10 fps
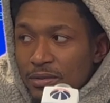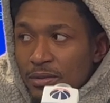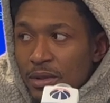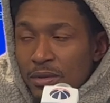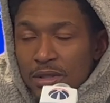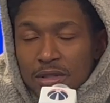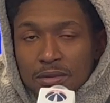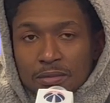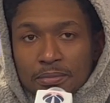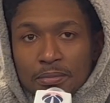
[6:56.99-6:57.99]
what was
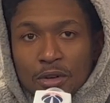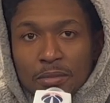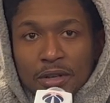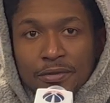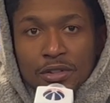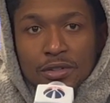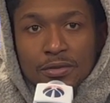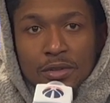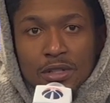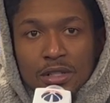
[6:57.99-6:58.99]
more beneficial for us,